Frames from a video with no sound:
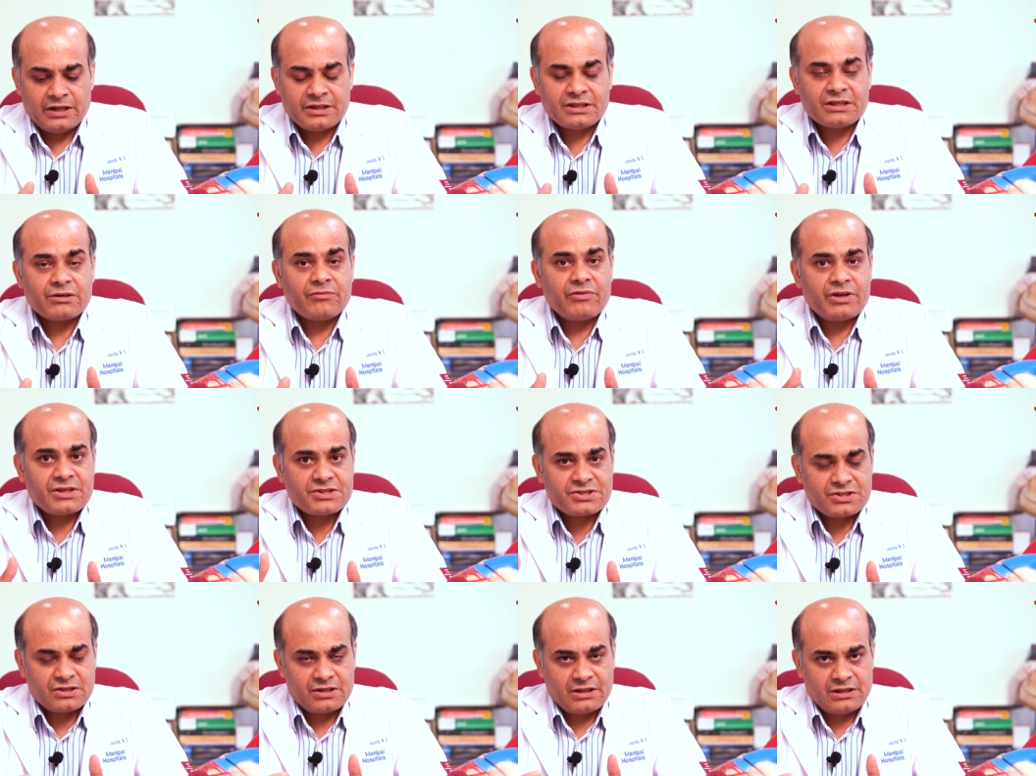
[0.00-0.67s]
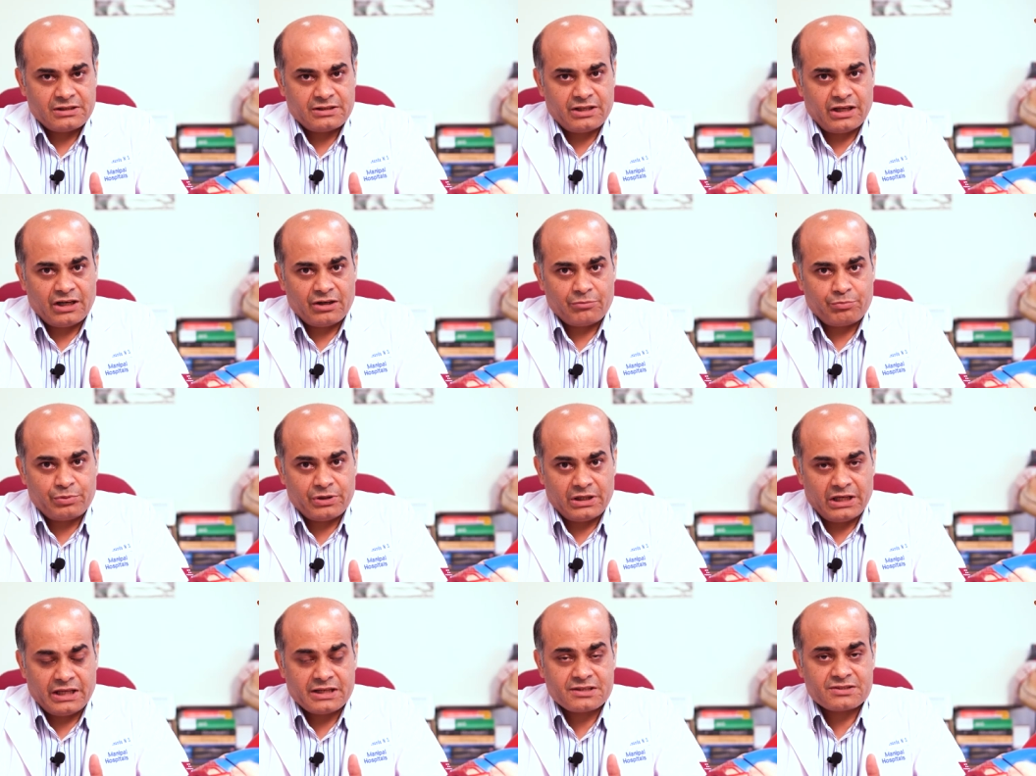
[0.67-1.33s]
interventional
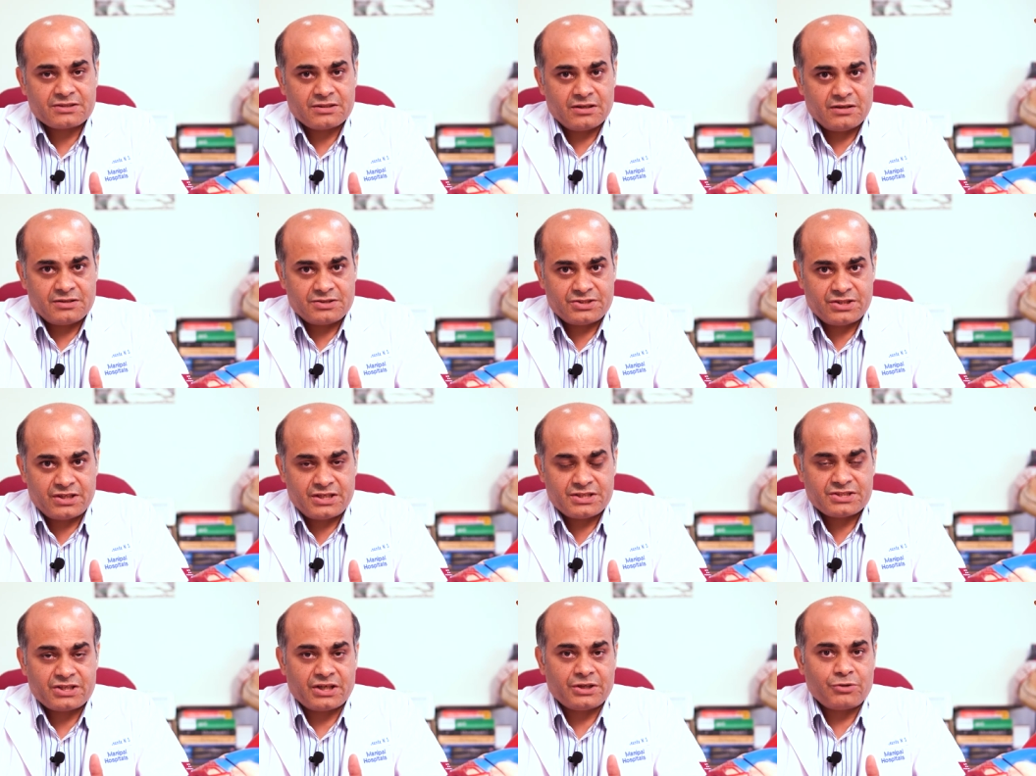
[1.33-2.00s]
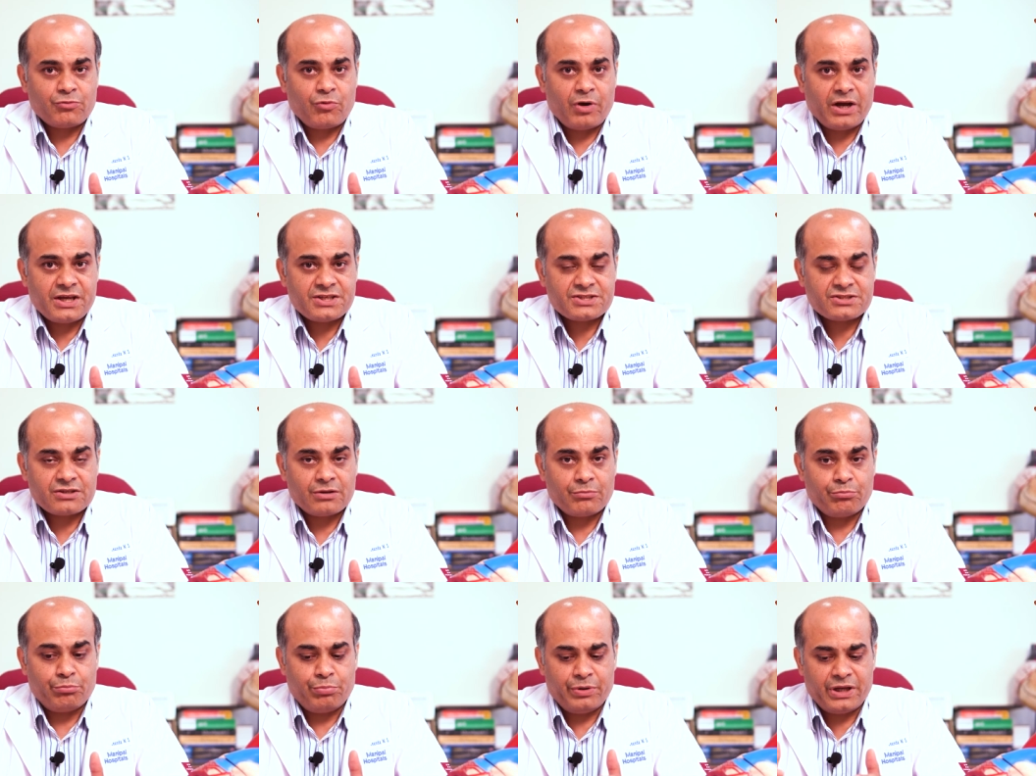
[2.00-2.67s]
therapy like surgery is
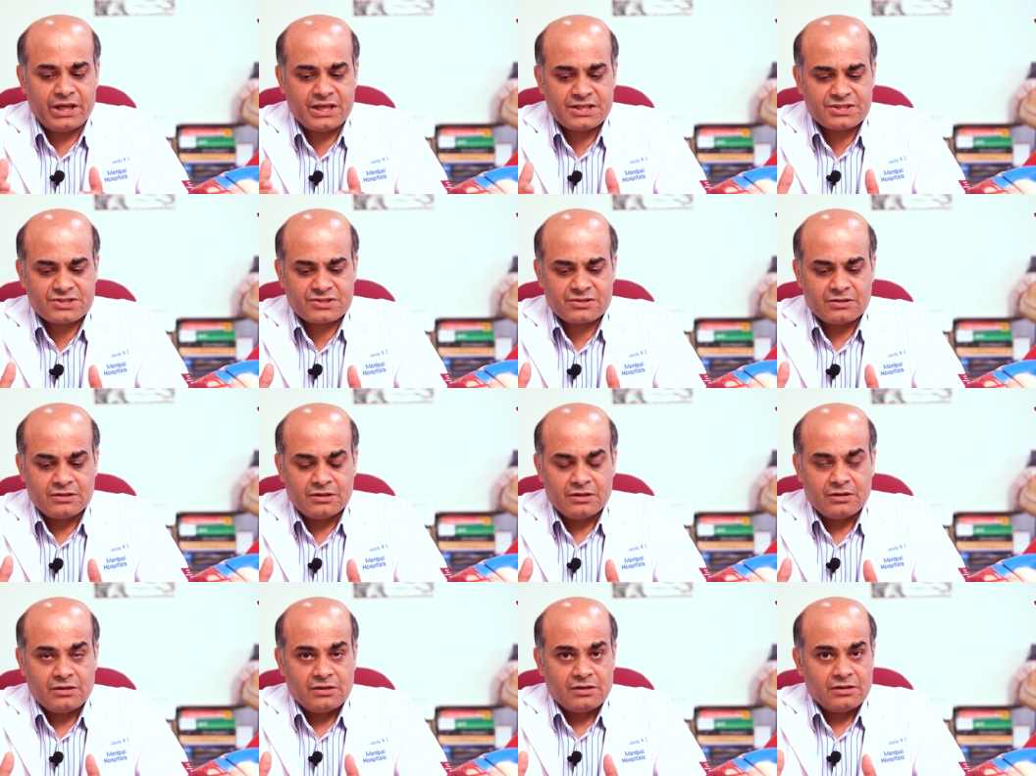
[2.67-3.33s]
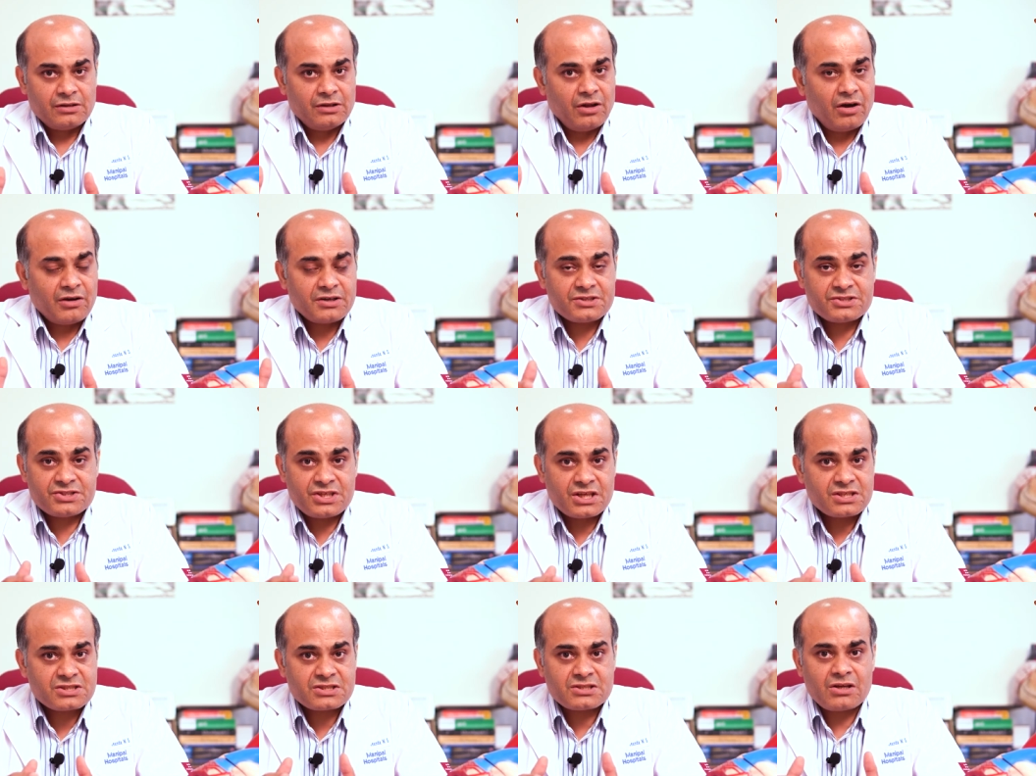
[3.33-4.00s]
advised based
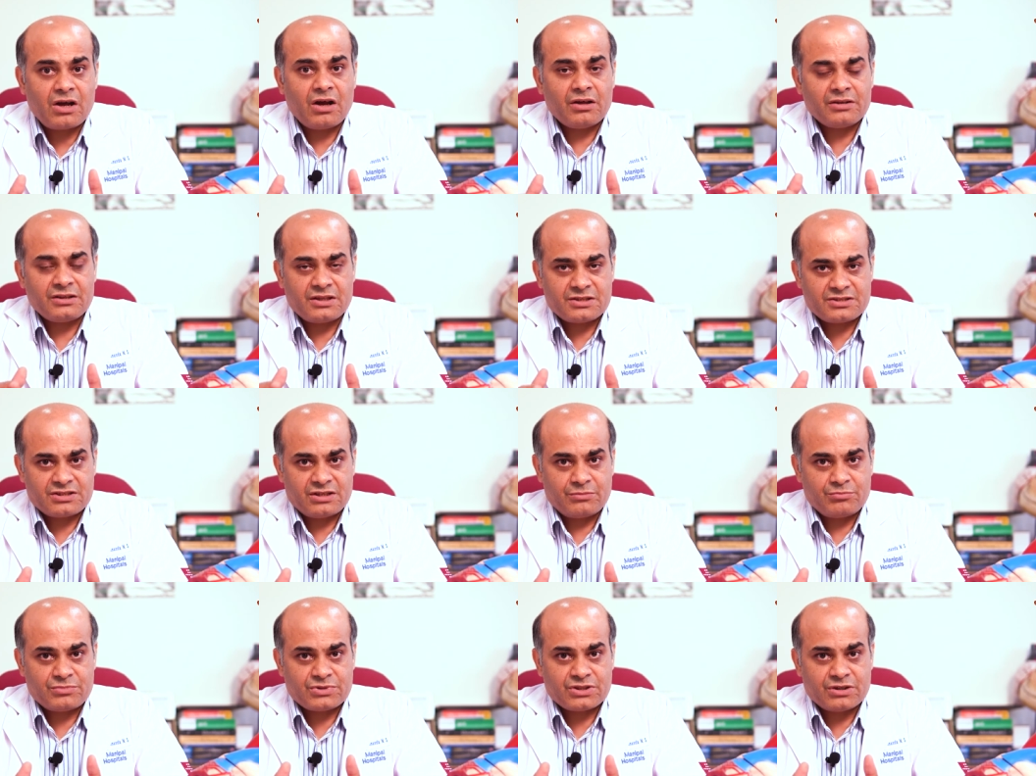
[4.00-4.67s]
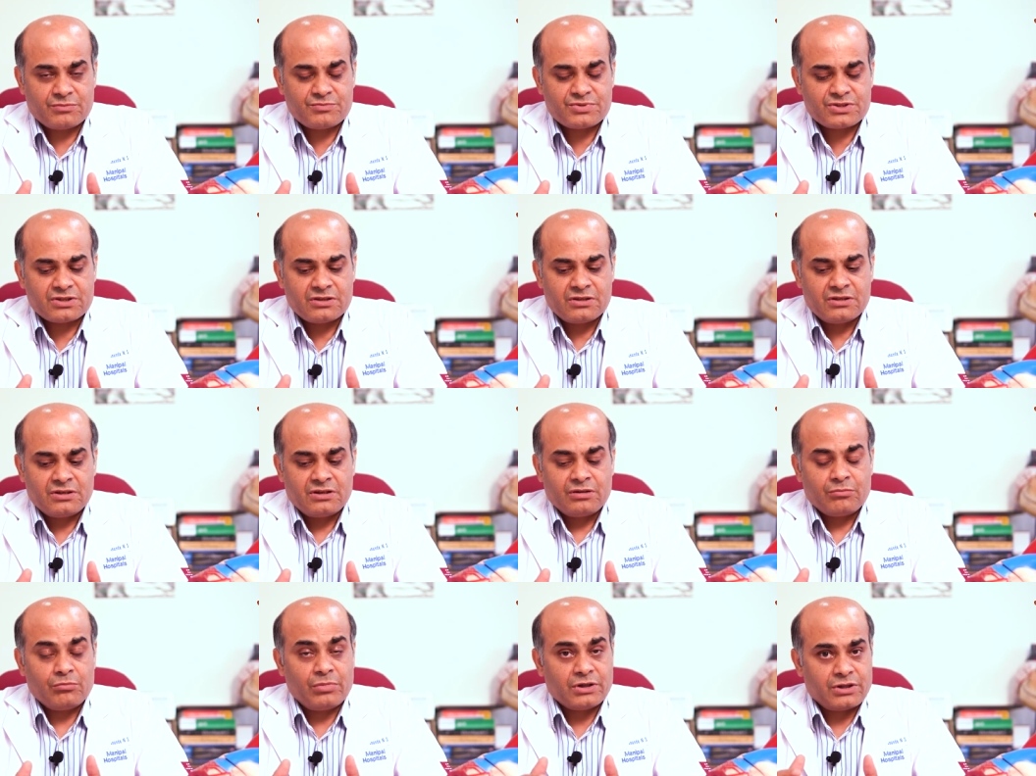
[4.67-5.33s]
not just on the symptoms
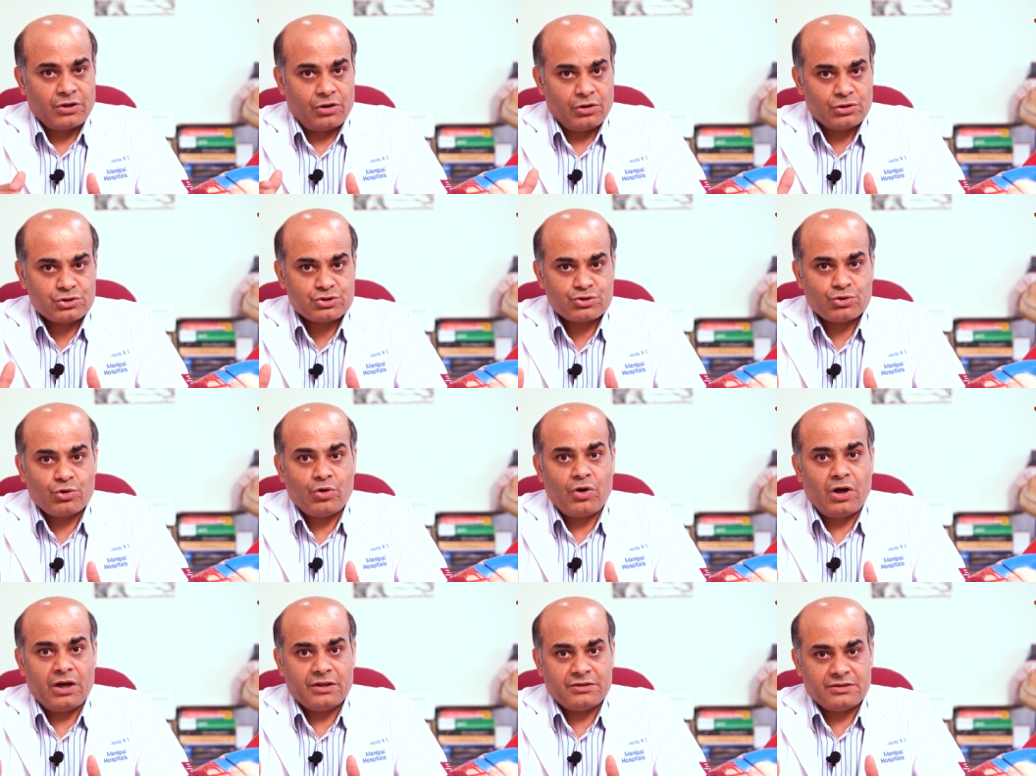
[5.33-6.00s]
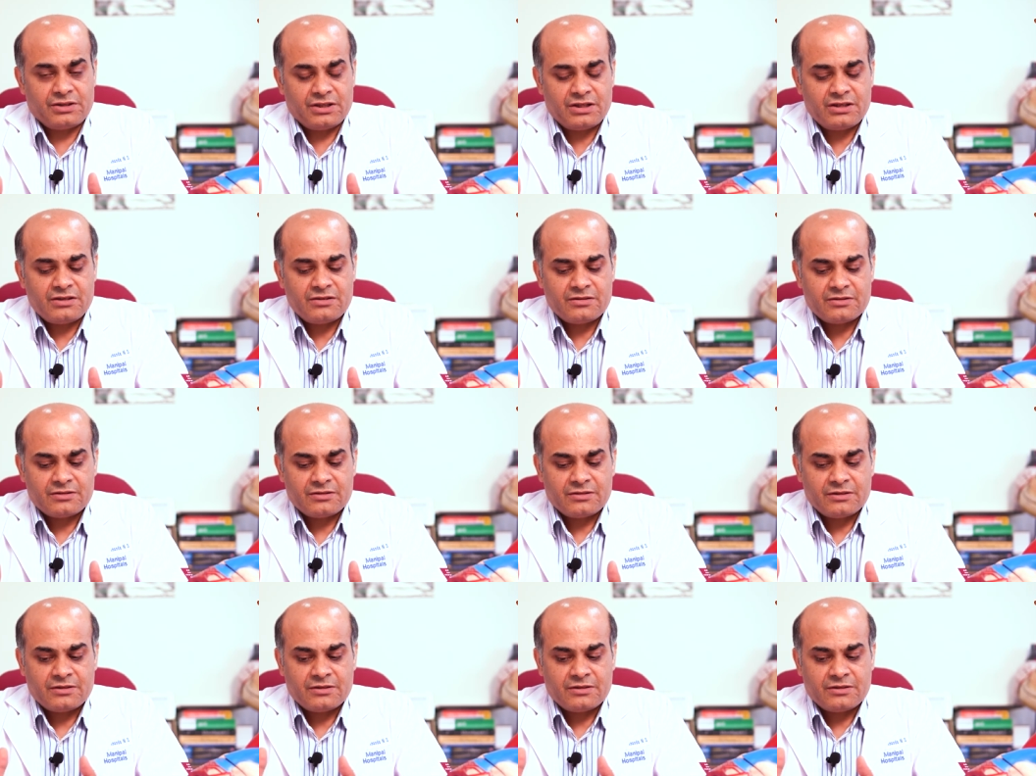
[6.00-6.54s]
but also on the